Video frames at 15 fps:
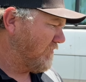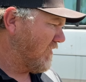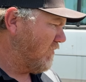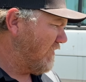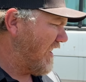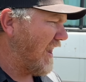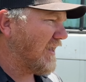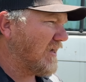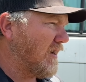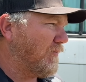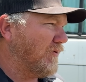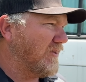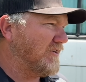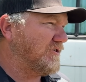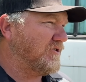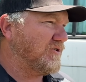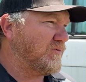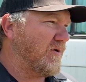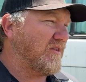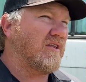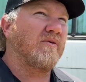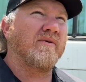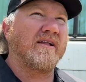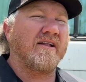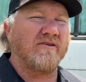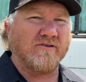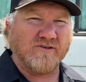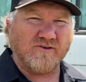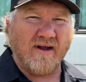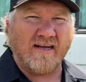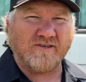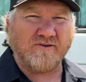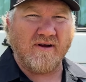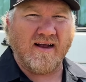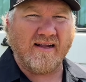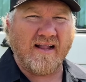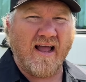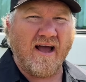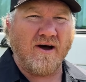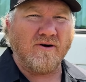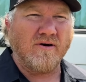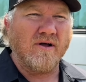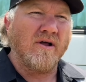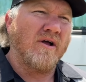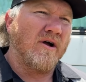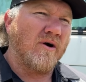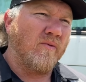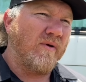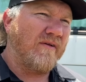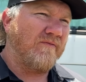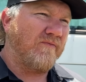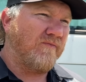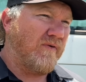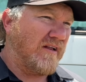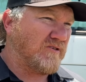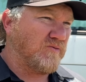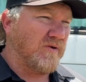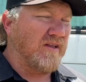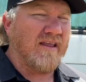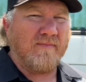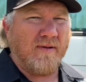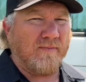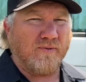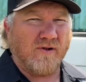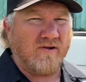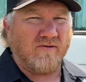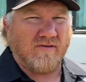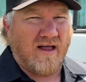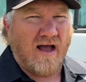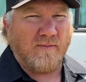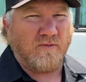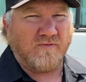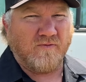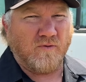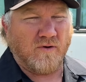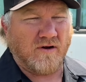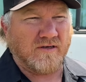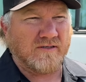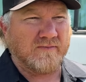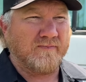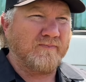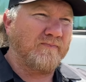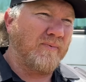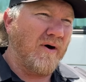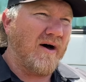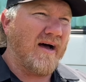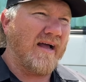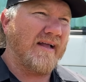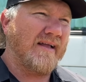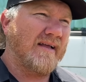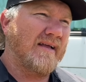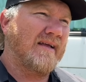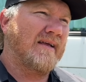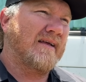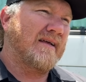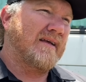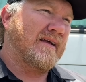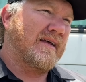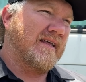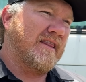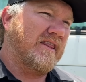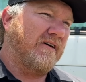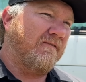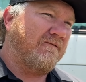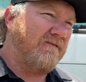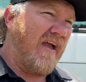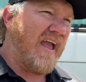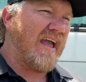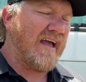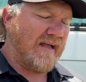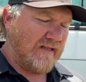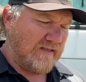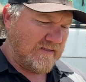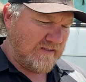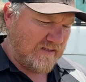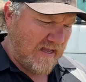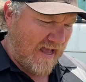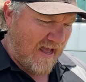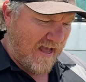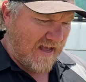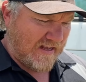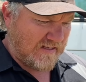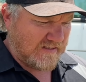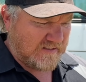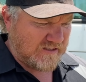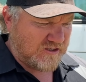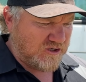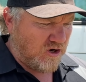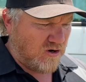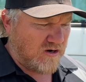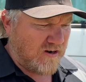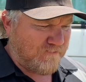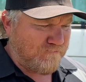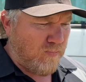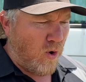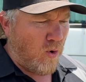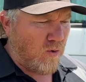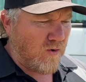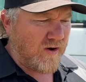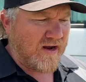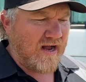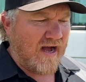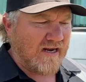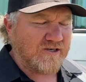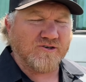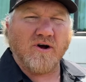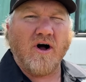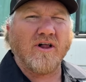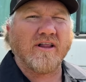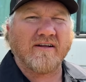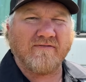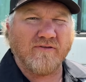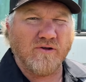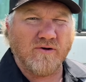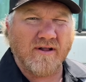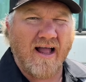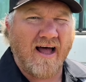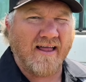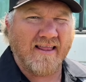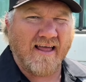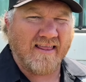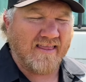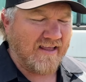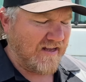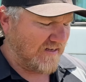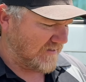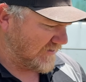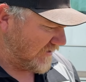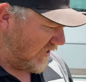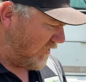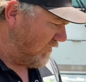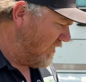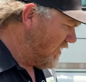we got a couple issues with it we need to address right now. It's really been pretty reliable for us, but the fan has started pouring hydraulic fluid out of that thing. So